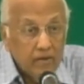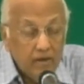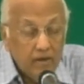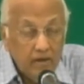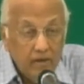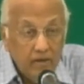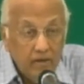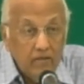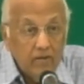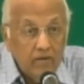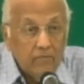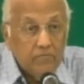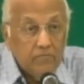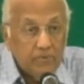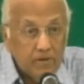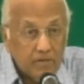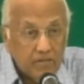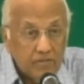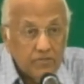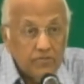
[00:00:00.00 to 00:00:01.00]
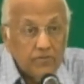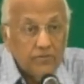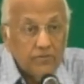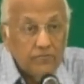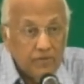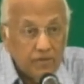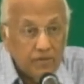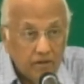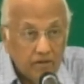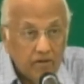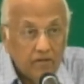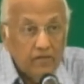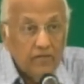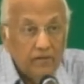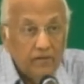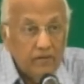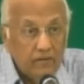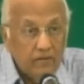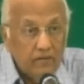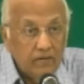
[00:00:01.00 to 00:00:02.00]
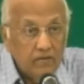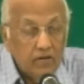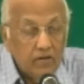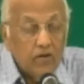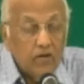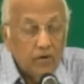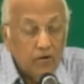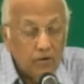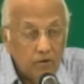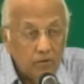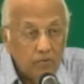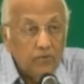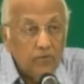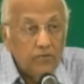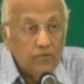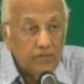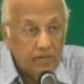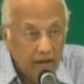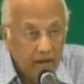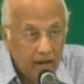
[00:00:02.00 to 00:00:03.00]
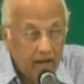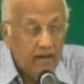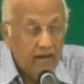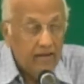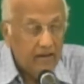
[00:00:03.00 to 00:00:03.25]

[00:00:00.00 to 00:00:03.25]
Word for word: in the presence of God the whole day.